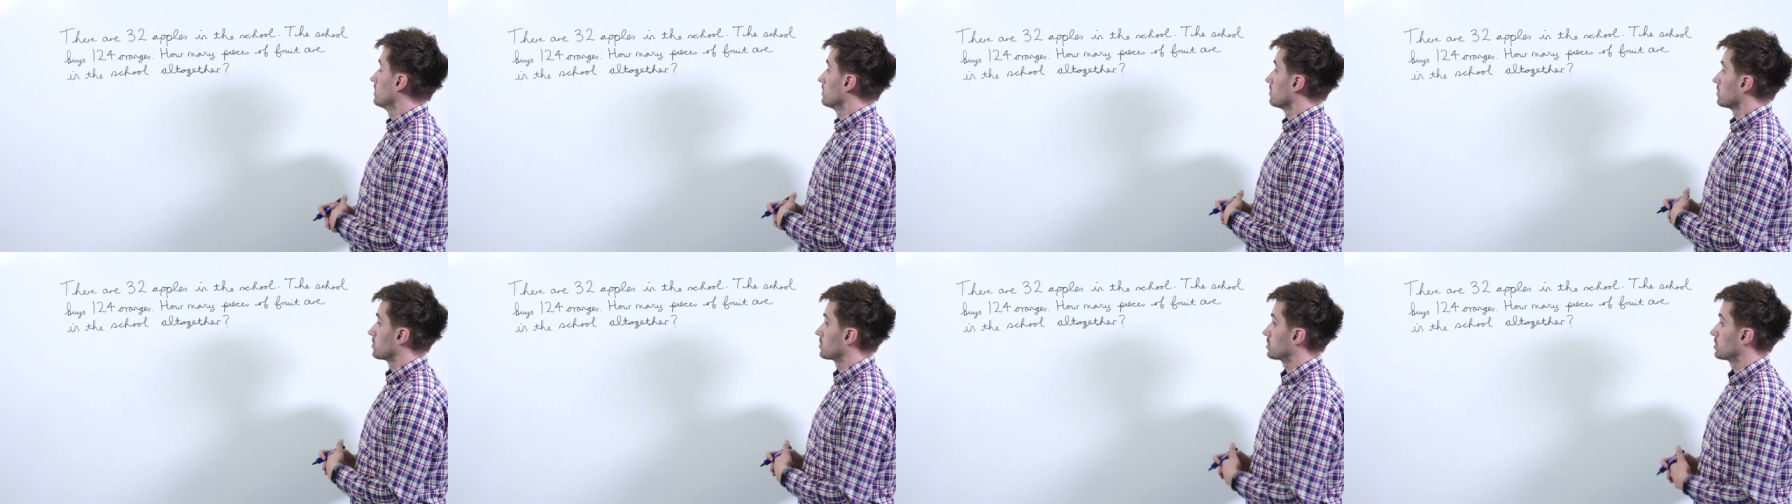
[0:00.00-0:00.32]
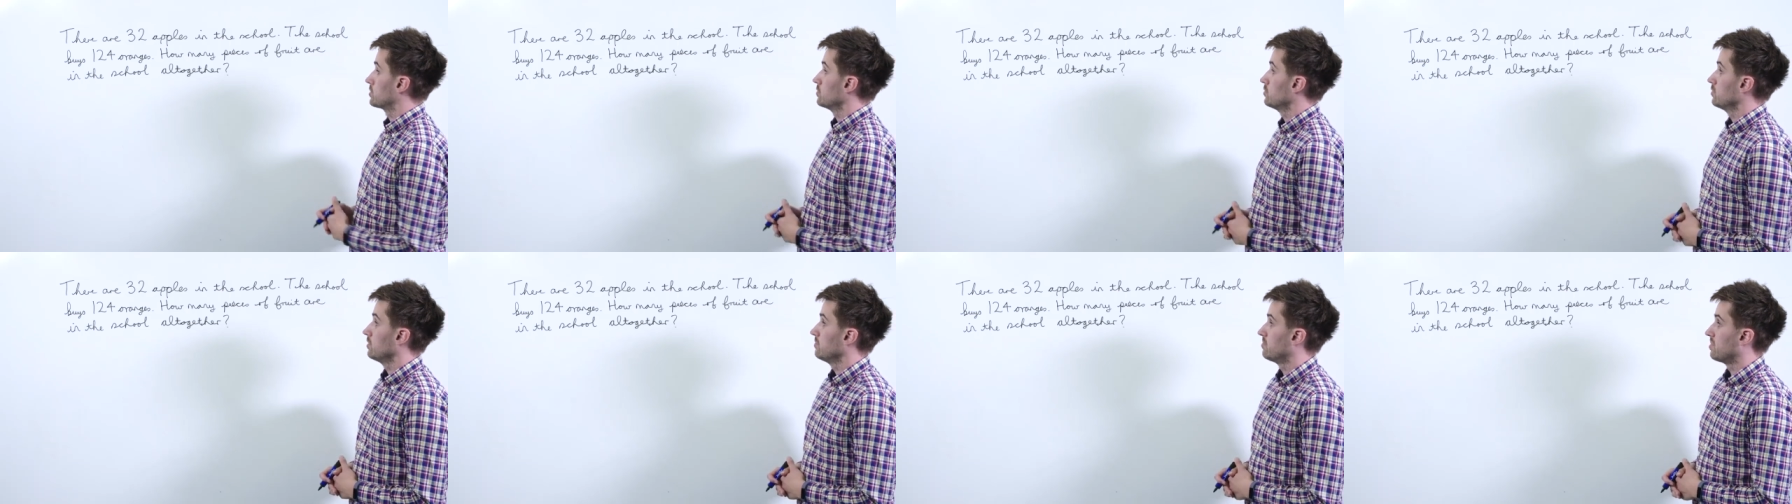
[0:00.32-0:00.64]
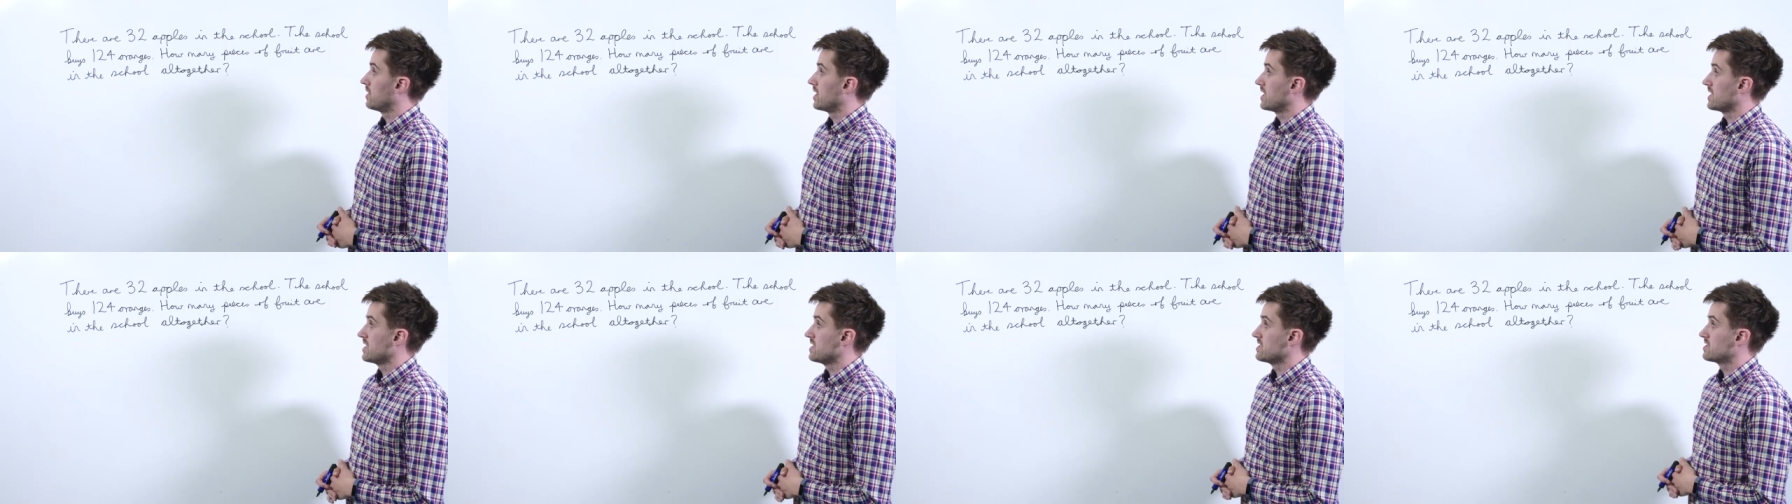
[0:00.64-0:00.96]
The school
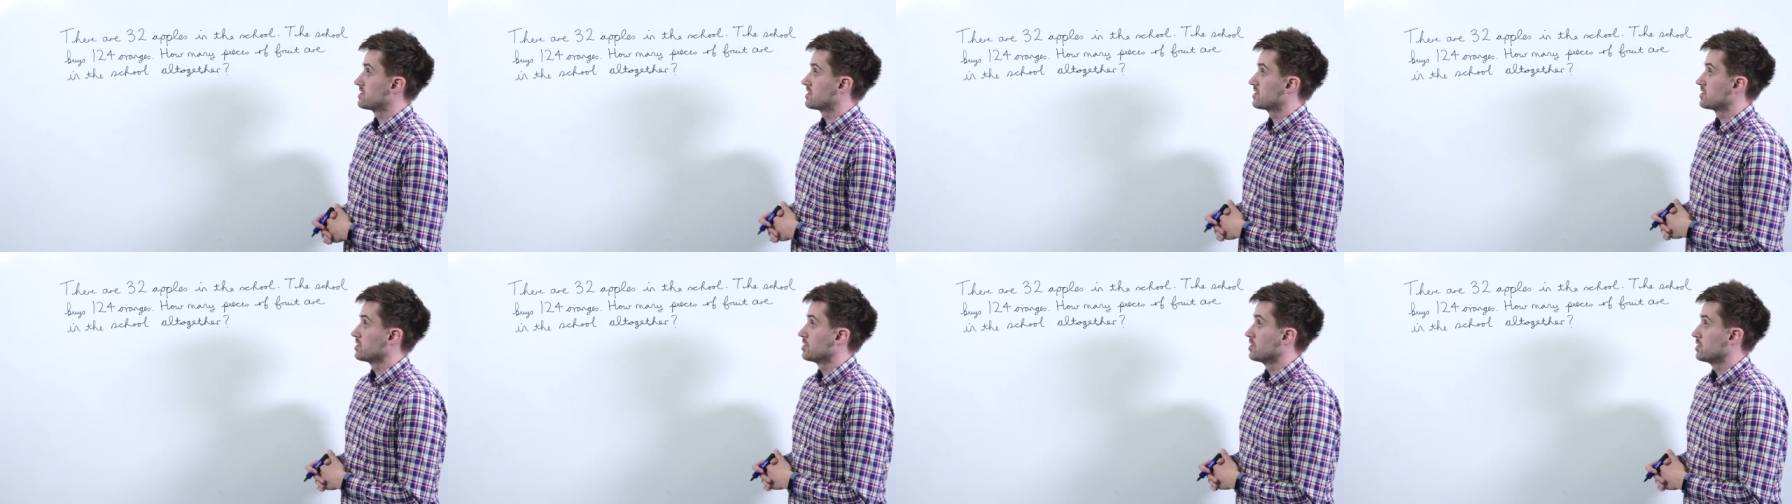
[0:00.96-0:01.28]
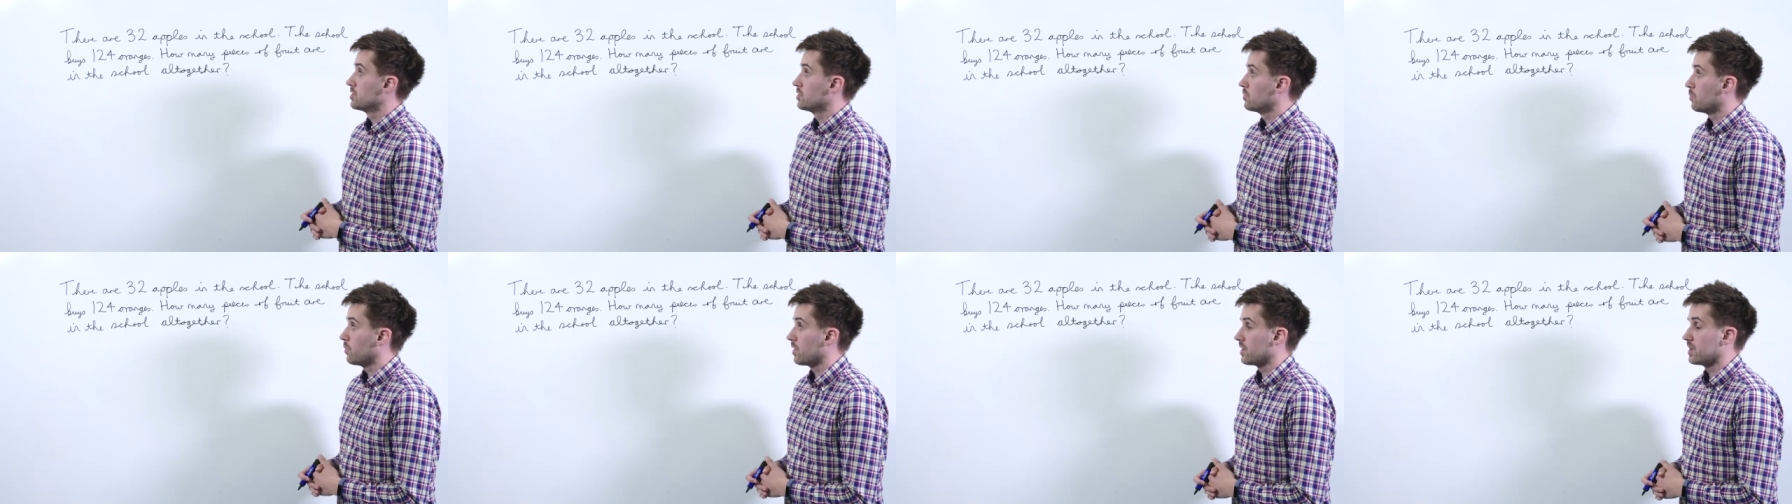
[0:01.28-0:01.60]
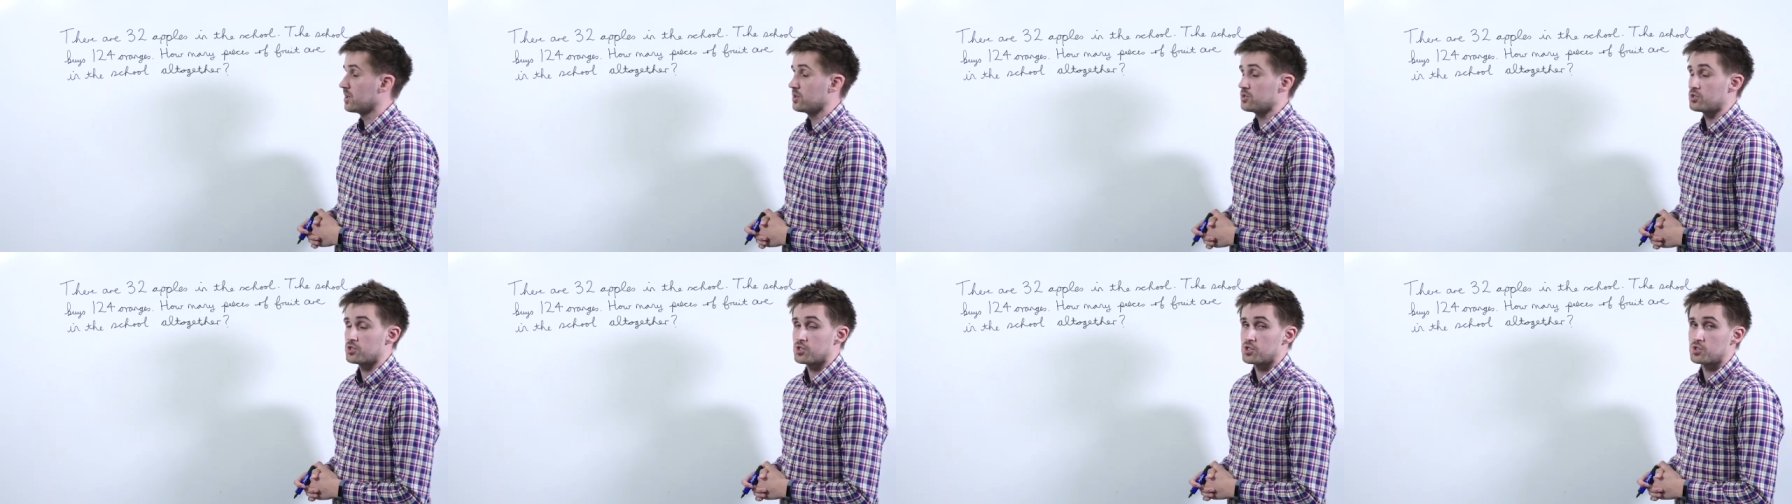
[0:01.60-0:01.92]
buys
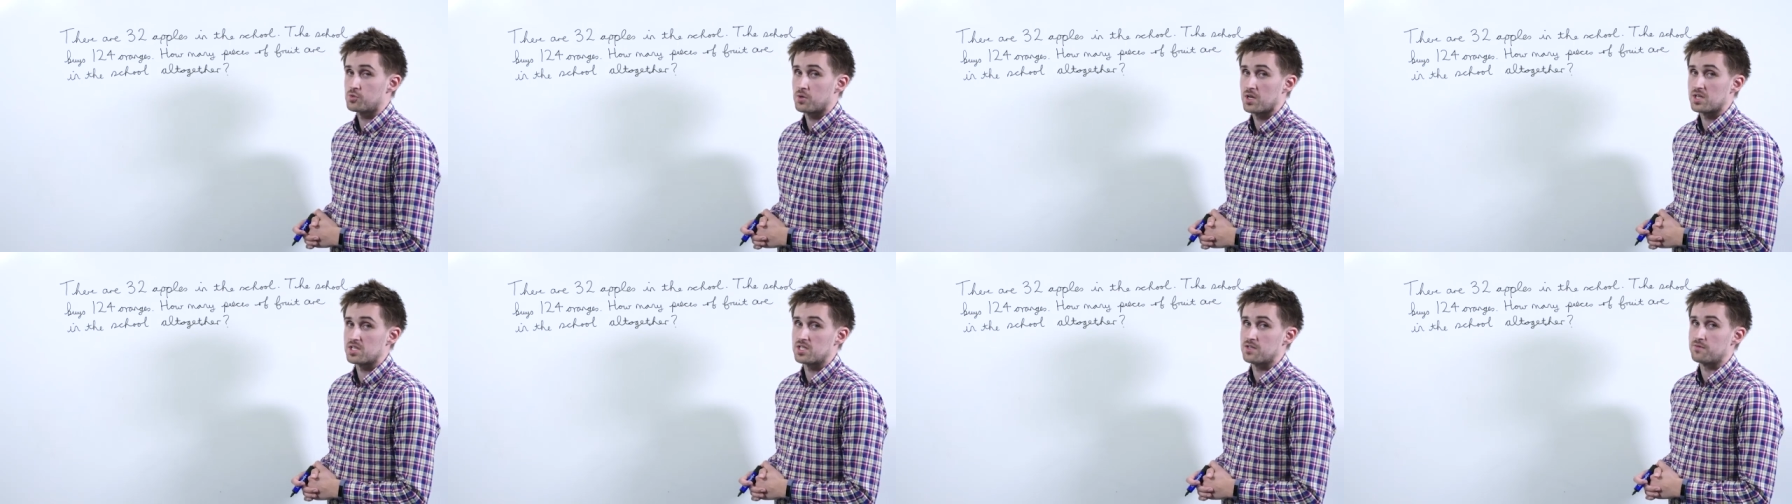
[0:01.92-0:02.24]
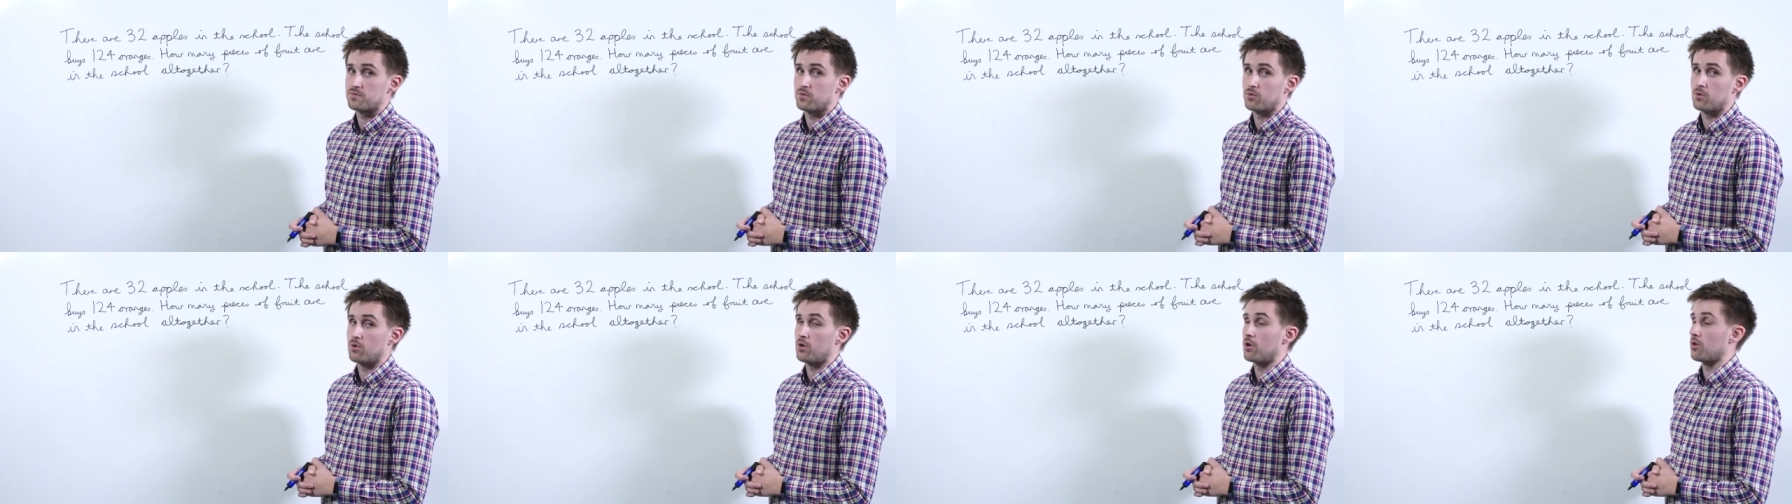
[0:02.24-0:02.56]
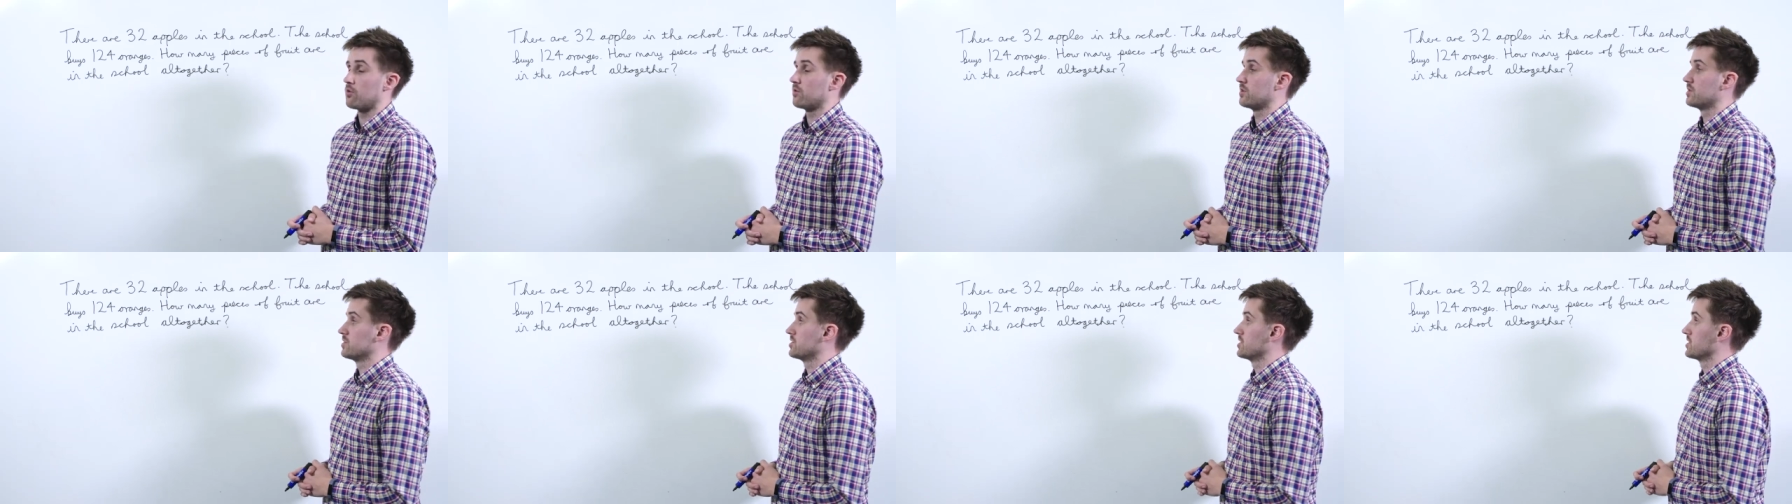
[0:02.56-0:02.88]
124
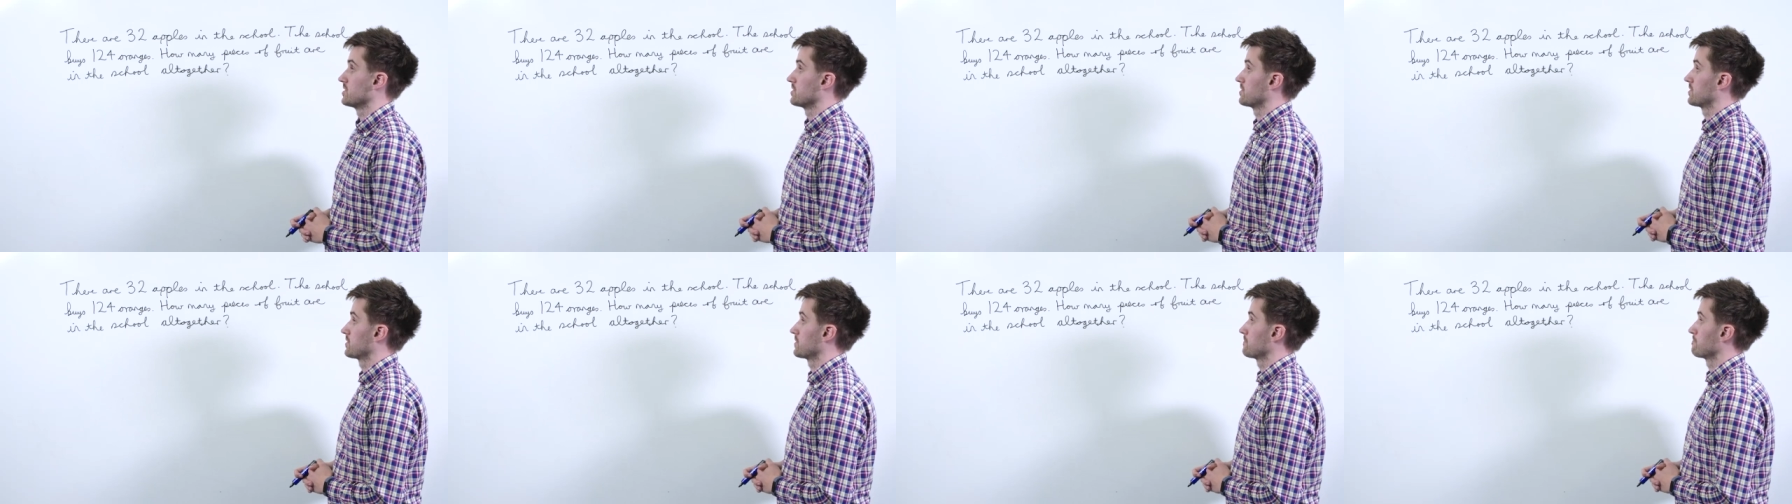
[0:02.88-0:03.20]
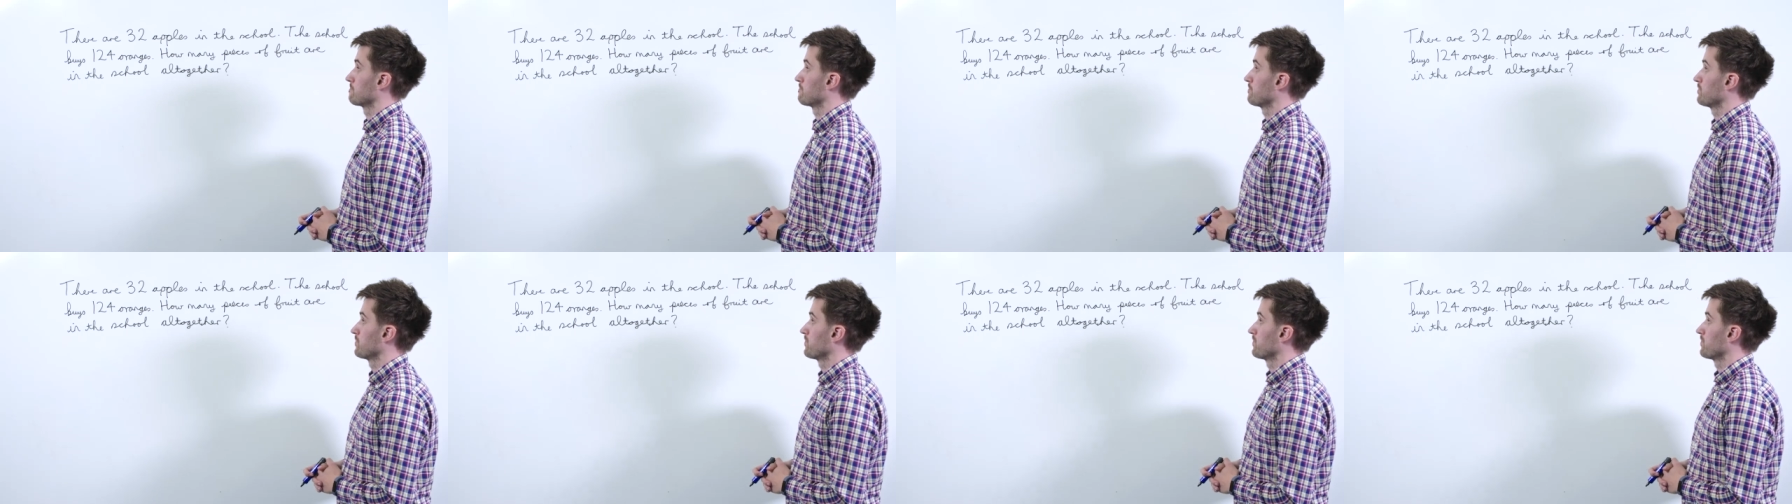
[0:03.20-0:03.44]
oranges.